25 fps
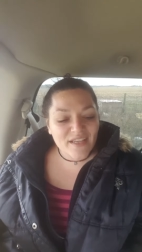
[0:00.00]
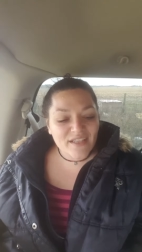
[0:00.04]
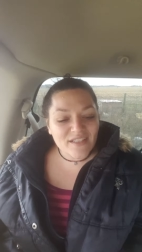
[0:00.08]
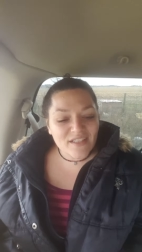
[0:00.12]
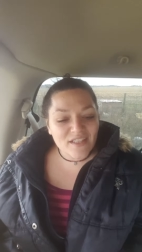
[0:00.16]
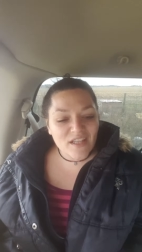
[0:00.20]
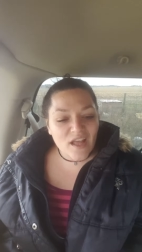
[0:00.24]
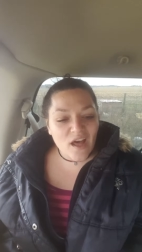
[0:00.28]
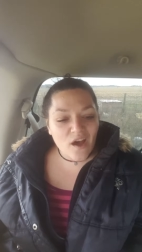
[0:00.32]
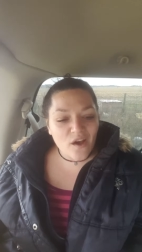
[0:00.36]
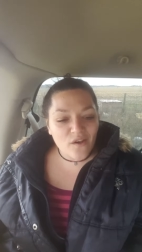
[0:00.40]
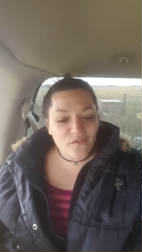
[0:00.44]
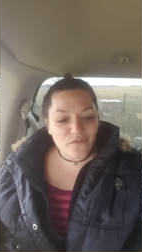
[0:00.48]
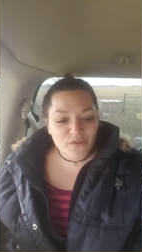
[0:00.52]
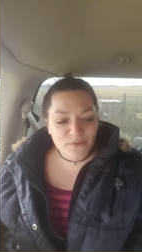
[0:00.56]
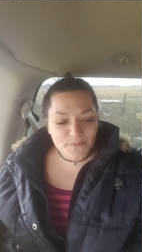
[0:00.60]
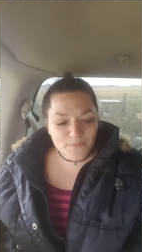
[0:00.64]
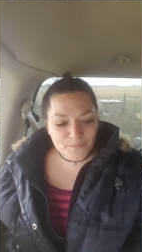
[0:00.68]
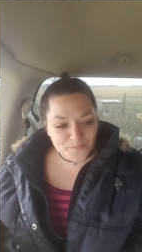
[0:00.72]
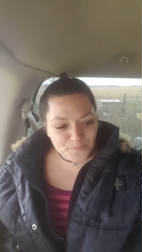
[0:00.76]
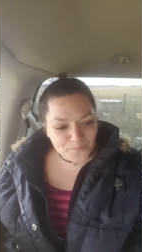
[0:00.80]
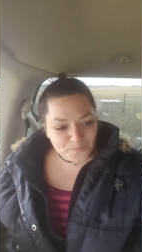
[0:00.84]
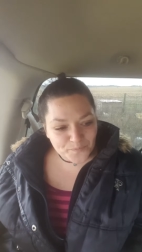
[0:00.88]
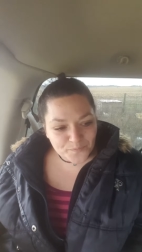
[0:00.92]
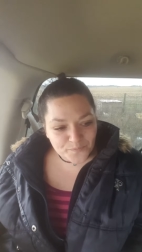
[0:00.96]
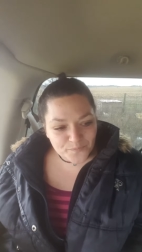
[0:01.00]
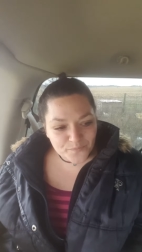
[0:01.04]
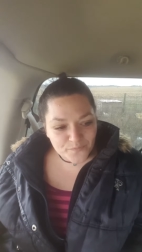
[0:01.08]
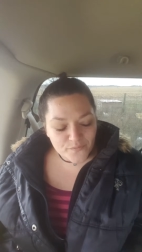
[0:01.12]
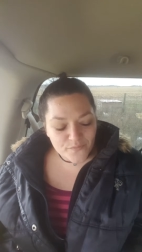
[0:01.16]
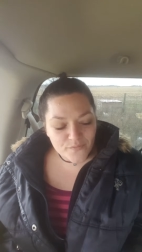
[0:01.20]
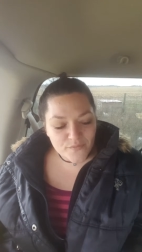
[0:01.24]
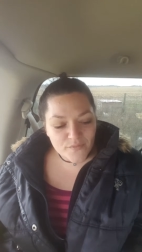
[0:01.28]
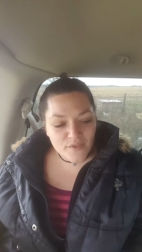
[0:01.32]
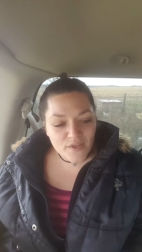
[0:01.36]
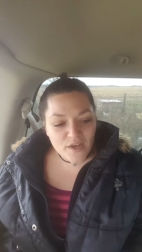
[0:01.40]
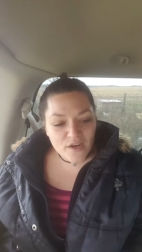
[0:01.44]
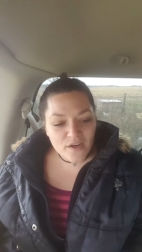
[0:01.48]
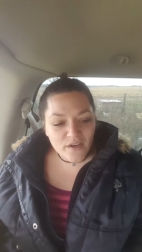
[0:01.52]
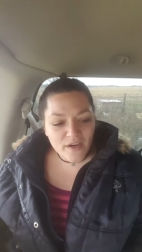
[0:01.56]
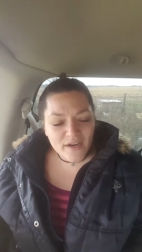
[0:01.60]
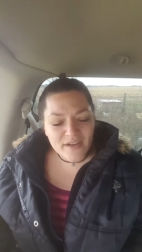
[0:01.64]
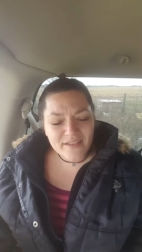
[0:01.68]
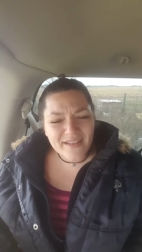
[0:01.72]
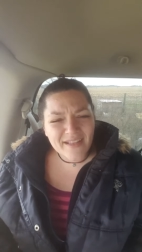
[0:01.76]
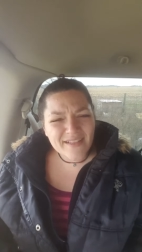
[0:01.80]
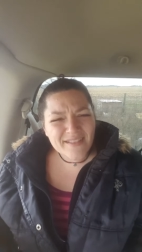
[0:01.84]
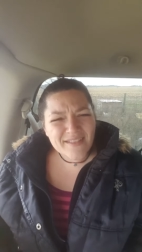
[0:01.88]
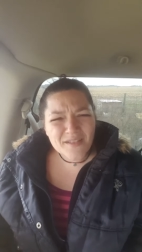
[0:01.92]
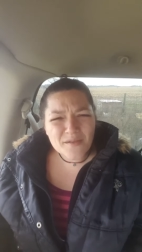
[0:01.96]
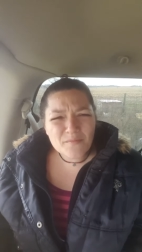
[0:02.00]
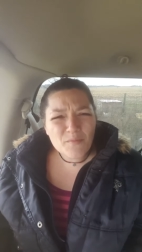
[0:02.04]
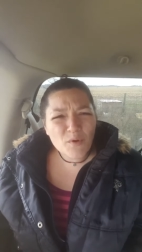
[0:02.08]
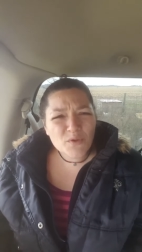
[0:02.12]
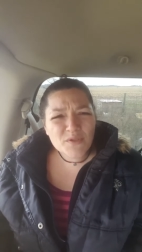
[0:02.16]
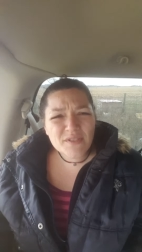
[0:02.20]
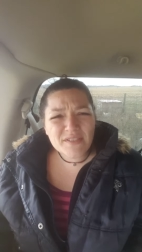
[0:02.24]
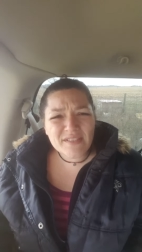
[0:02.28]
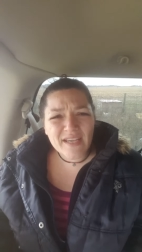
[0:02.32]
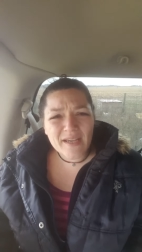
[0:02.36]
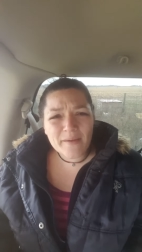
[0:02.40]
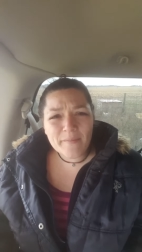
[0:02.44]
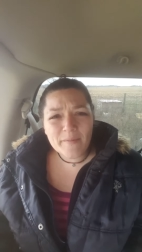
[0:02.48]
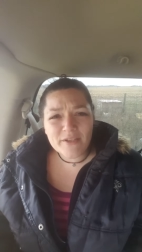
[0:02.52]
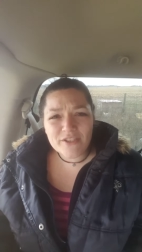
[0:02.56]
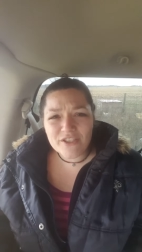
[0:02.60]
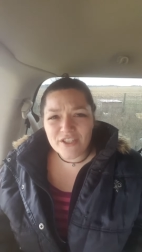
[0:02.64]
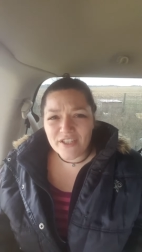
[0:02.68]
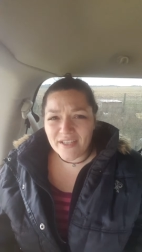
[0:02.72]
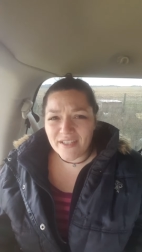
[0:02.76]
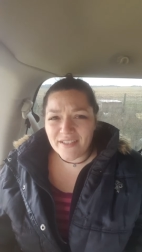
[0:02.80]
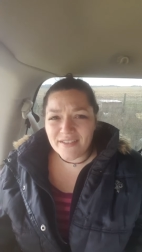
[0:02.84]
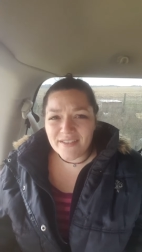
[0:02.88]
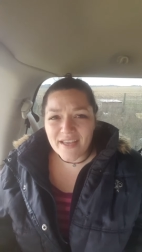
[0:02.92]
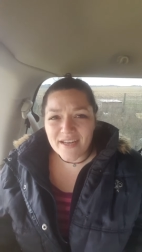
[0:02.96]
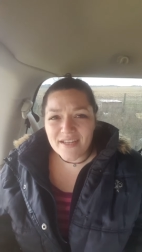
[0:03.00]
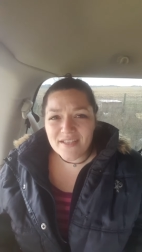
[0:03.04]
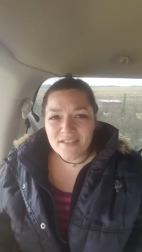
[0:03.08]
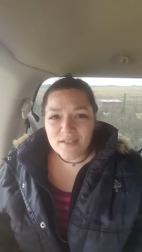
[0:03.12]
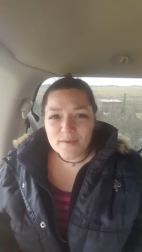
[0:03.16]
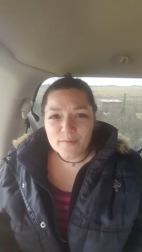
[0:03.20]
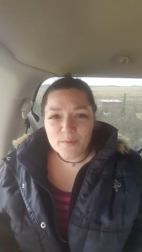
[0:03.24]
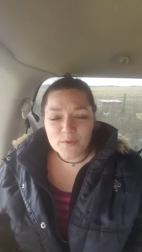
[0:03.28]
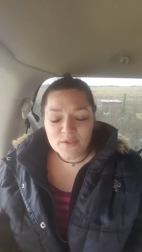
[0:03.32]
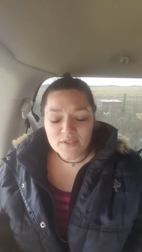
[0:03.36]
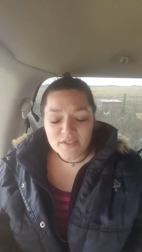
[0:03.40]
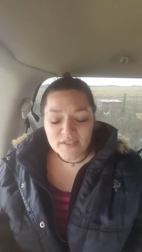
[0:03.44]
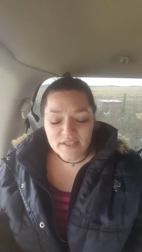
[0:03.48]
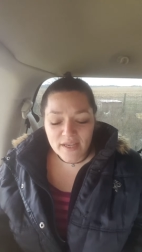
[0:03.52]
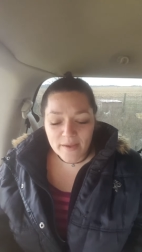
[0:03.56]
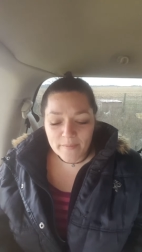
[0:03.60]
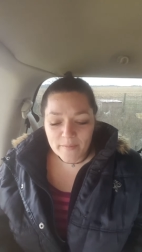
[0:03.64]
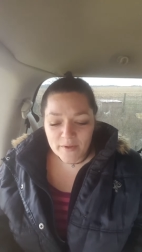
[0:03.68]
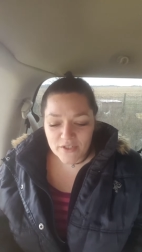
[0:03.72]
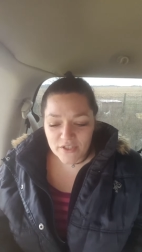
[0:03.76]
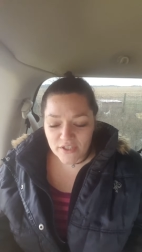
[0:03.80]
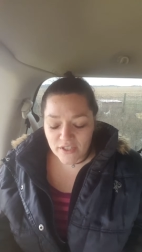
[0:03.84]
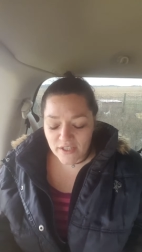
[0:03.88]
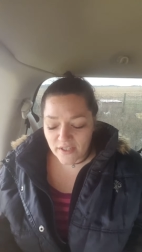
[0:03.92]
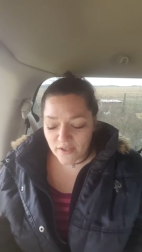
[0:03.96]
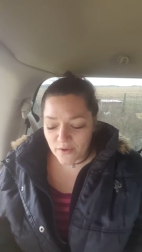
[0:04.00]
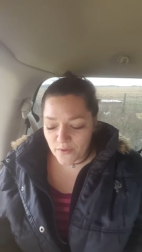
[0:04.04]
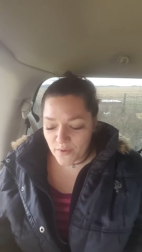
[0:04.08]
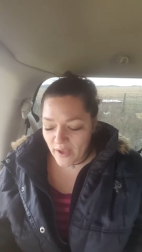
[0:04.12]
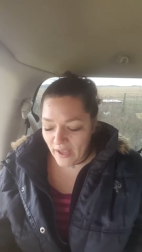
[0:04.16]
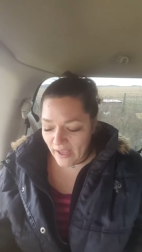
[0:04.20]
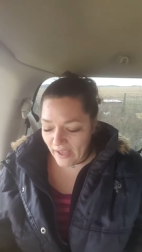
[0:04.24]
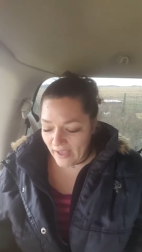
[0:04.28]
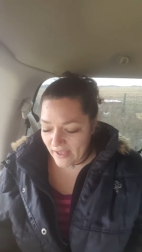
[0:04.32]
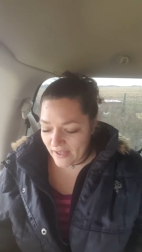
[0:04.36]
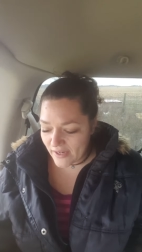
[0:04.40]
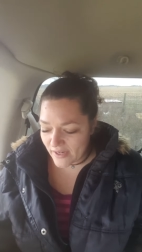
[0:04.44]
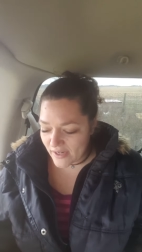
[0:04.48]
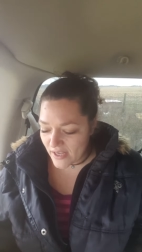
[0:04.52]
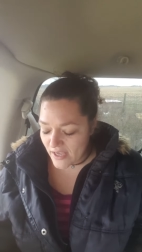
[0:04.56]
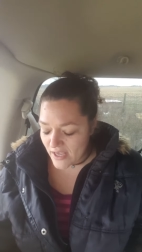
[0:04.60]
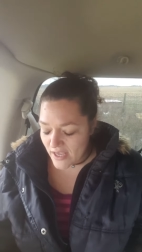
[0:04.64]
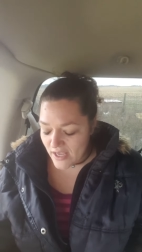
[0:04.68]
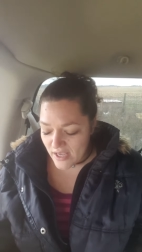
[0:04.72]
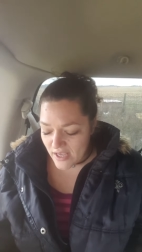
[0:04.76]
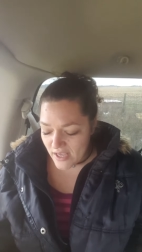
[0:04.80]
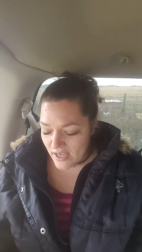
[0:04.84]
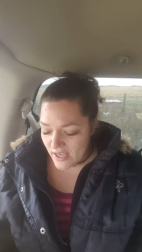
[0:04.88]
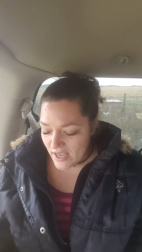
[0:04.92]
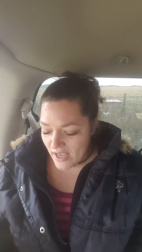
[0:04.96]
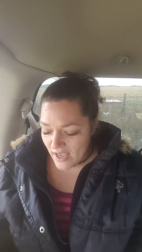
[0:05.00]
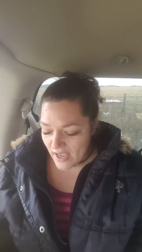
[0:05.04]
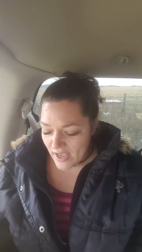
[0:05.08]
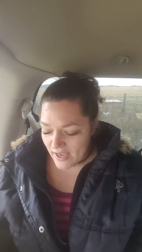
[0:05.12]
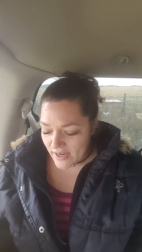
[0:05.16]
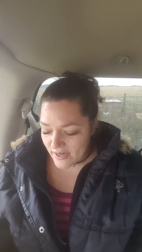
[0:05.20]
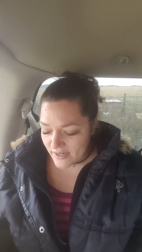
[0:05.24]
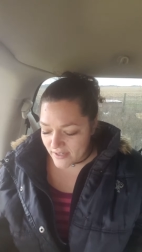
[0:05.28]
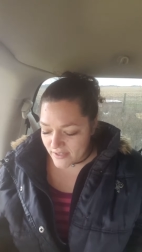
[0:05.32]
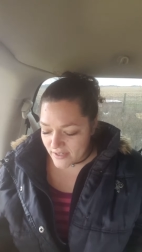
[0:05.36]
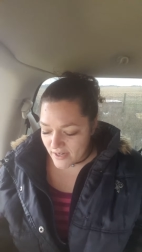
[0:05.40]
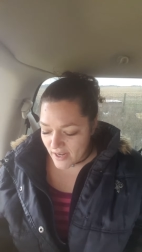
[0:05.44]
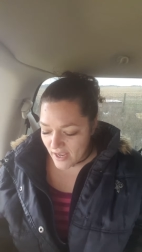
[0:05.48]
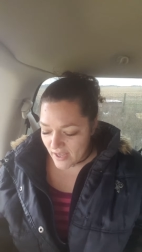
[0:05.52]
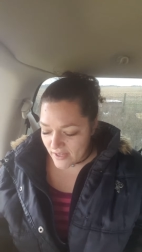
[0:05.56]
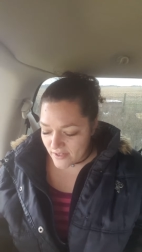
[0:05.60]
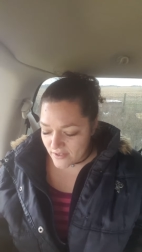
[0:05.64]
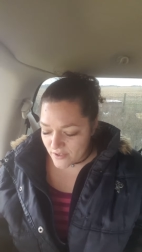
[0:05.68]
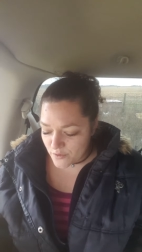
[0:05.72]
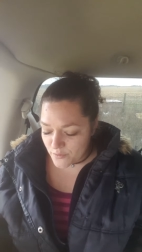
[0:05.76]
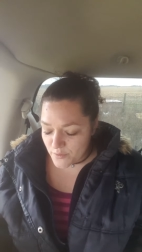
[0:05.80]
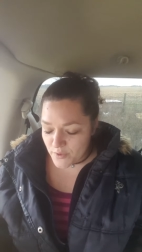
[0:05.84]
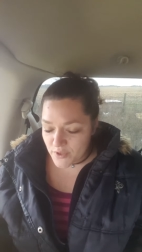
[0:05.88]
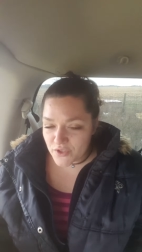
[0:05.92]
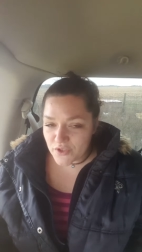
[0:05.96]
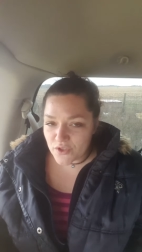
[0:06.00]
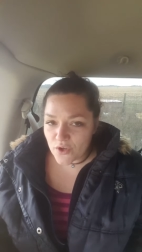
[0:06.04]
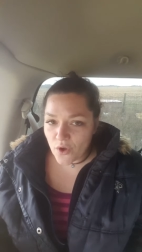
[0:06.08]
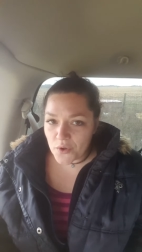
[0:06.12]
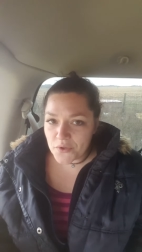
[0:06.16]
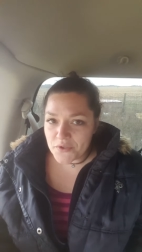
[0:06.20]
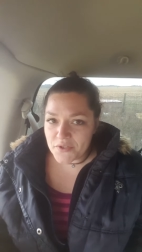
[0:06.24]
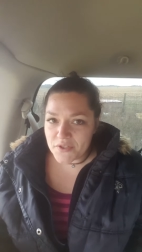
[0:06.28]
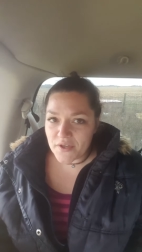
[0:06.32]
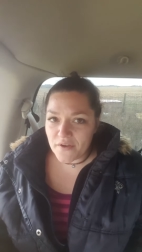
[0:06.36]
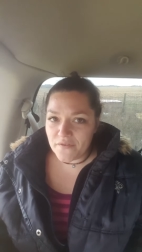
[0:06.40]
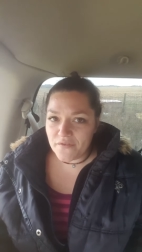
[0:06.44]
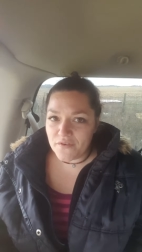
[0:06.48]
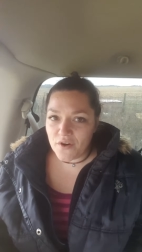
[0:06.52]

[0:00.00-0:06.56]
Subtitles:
love. All right, and that's the most damaging. That is the most damaging, okay? And the results of